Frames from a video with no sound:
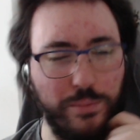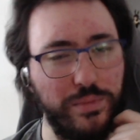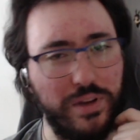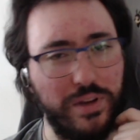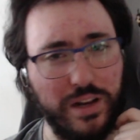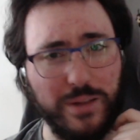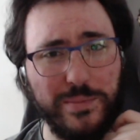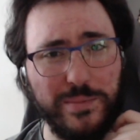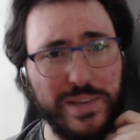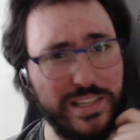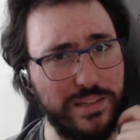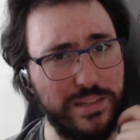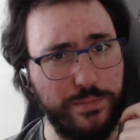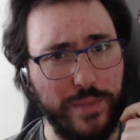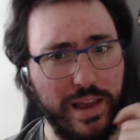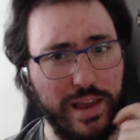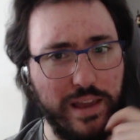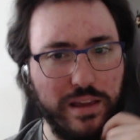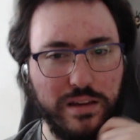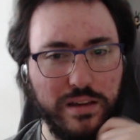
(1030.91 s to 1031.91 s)
gonna miss
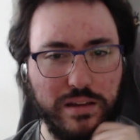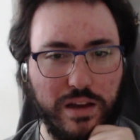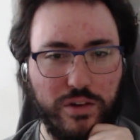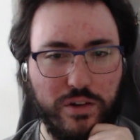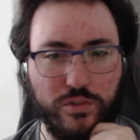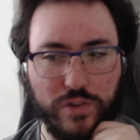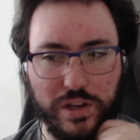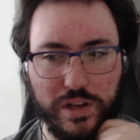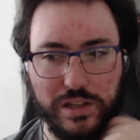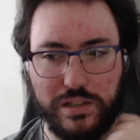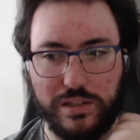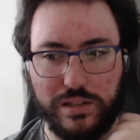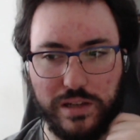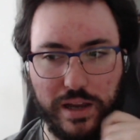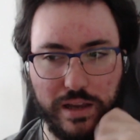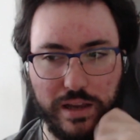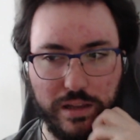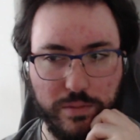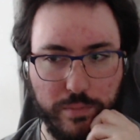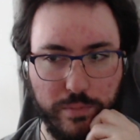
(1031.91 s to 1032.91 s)
May. I really
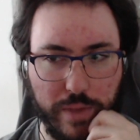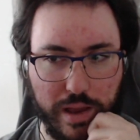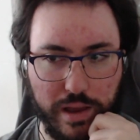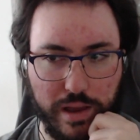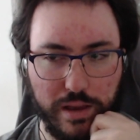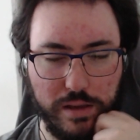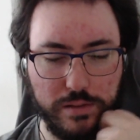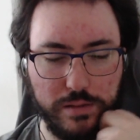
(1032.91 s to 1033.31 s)
liked May.